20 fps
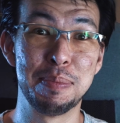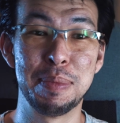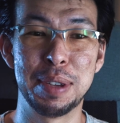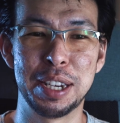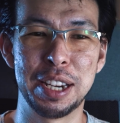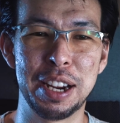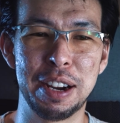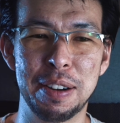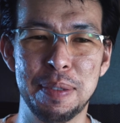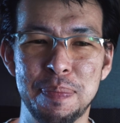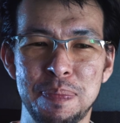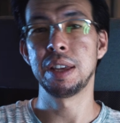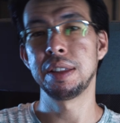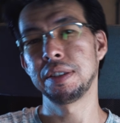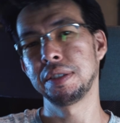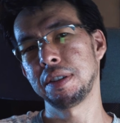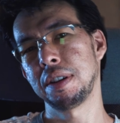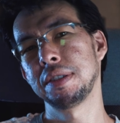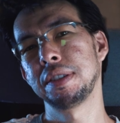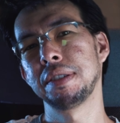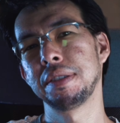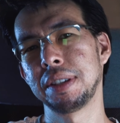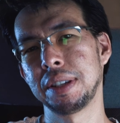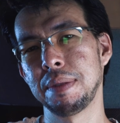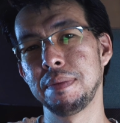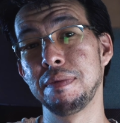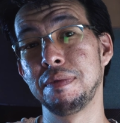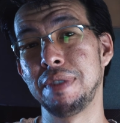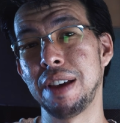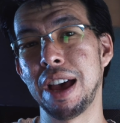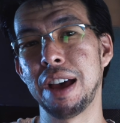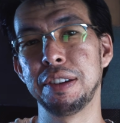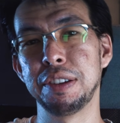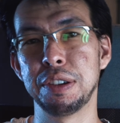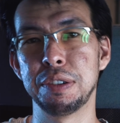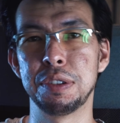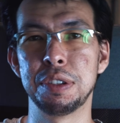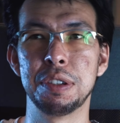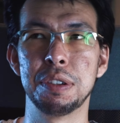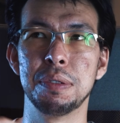midair. Now, there's also some
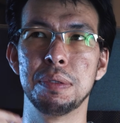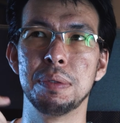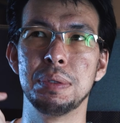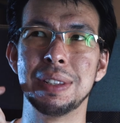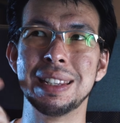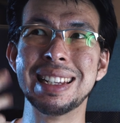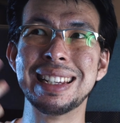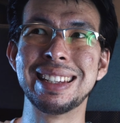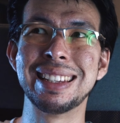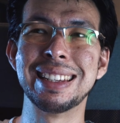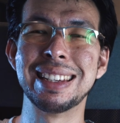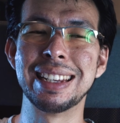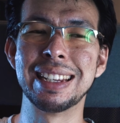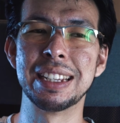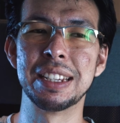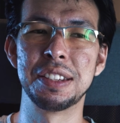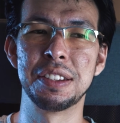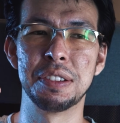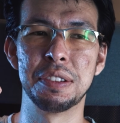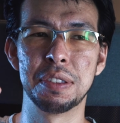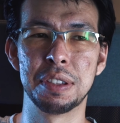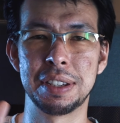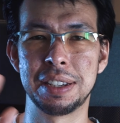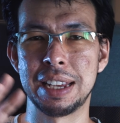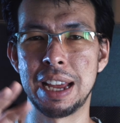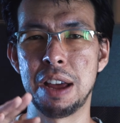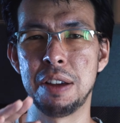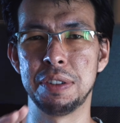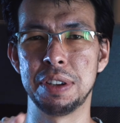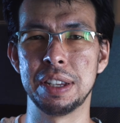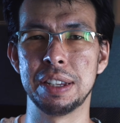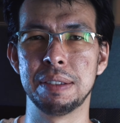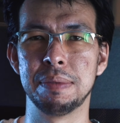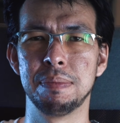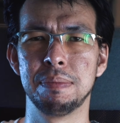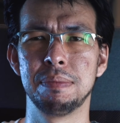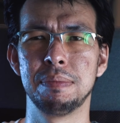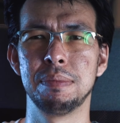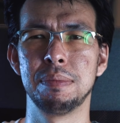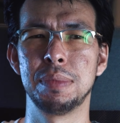value to listening to the sound in
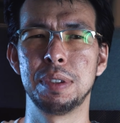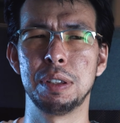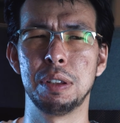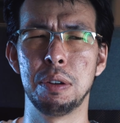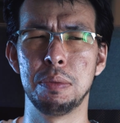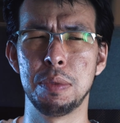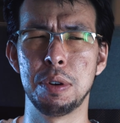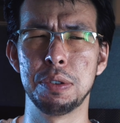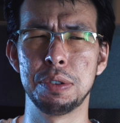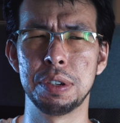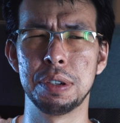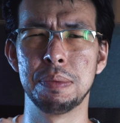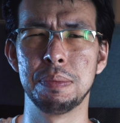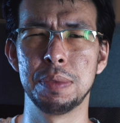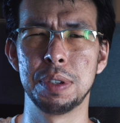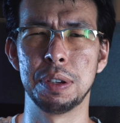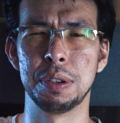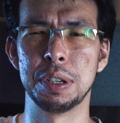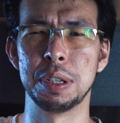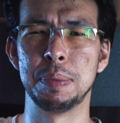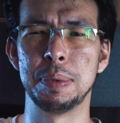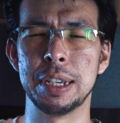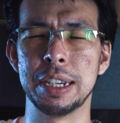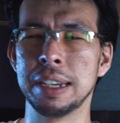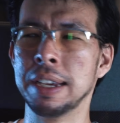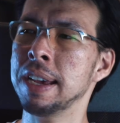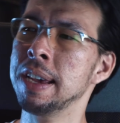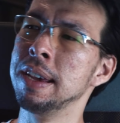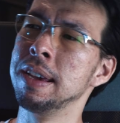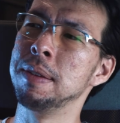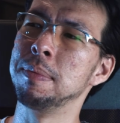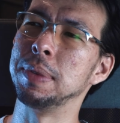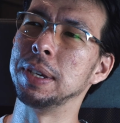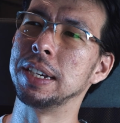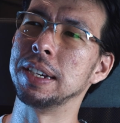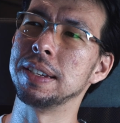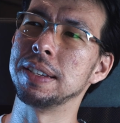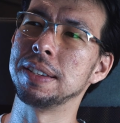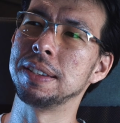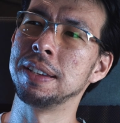slow motion, so to speak,
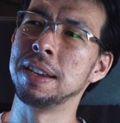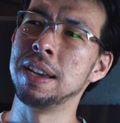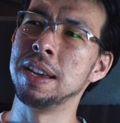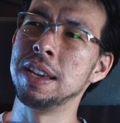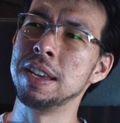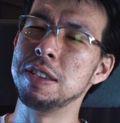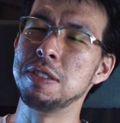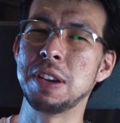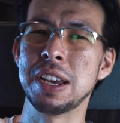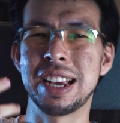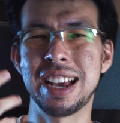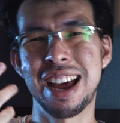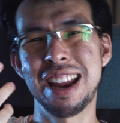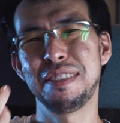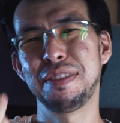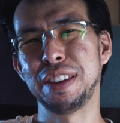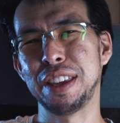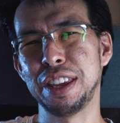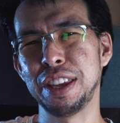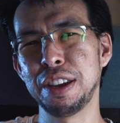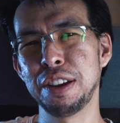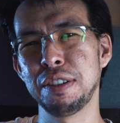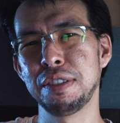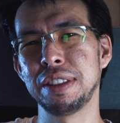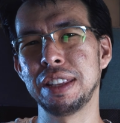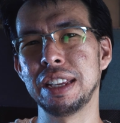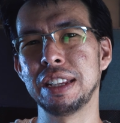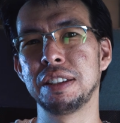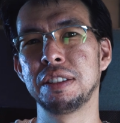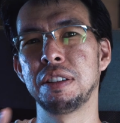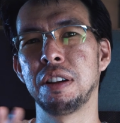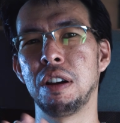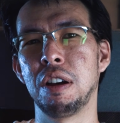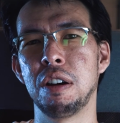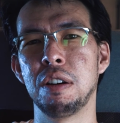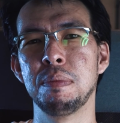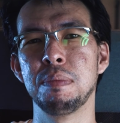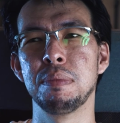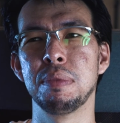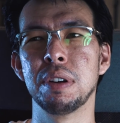because you can kind of hear the
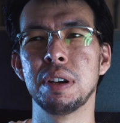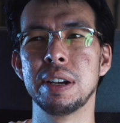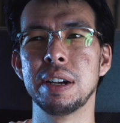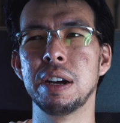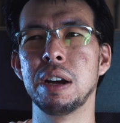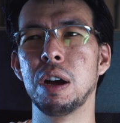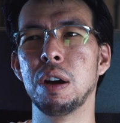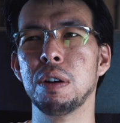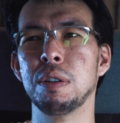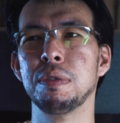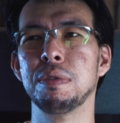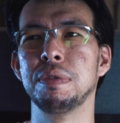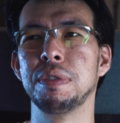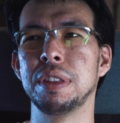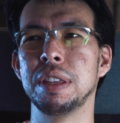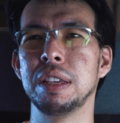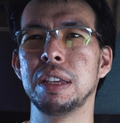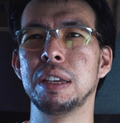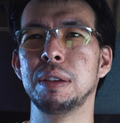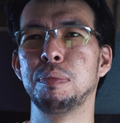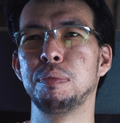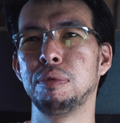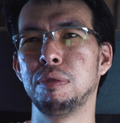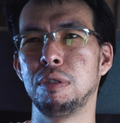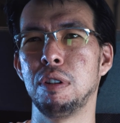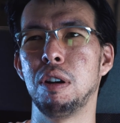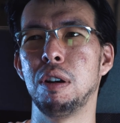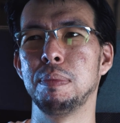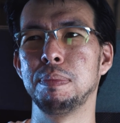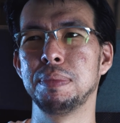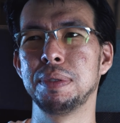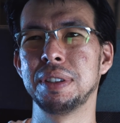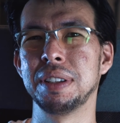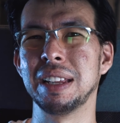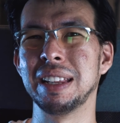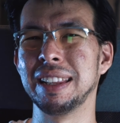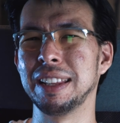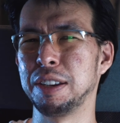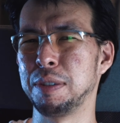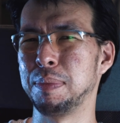timbre of the props
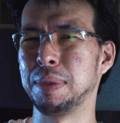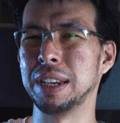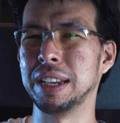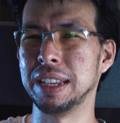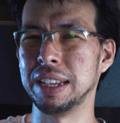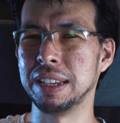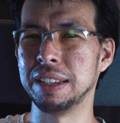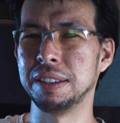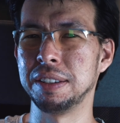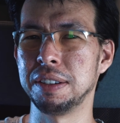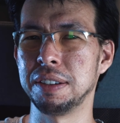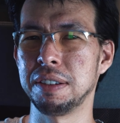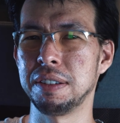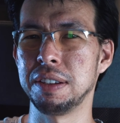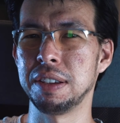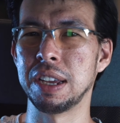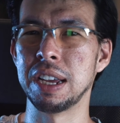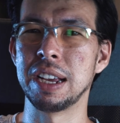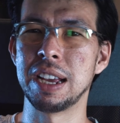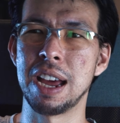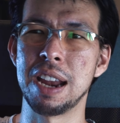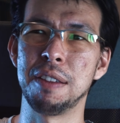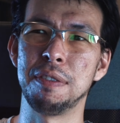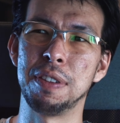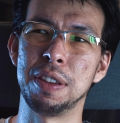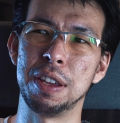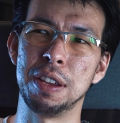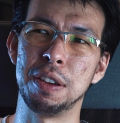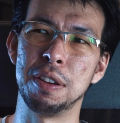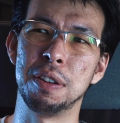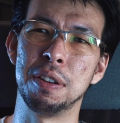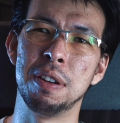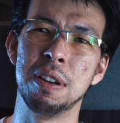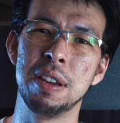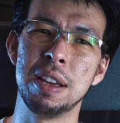a little bit easier. You can kind of hear